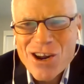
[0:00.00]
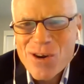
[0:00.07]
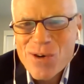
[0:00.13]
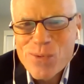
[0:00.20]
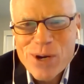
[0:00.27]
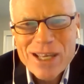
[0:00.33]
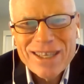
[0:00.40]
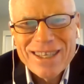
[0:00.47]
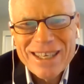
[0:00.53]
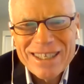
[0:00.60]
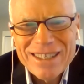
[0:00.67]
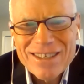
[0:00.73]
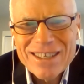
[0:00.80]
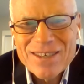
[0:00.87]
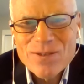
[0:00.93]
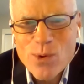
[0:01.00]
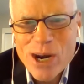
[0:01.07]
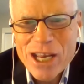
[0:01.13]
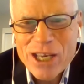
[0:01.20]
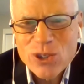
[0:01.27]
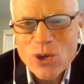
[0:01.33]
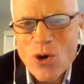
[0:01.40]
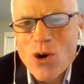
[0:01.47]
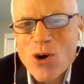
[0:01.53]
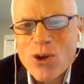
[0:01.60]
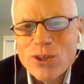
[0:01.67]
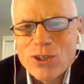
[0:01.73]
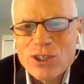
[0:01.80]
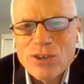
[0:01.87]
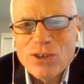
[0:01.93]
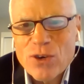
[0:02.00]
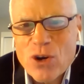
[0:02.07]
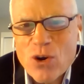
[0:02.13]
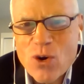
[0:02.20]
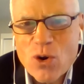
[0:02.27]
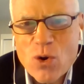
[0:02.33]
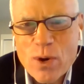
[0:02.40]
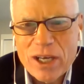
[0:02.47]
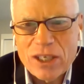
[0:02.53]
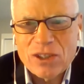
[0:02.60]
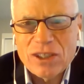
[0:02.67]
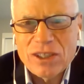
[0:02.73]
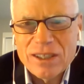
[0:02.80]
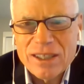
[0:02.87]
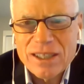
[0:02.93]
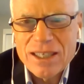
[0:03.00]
We didn't raise all the difficult questions.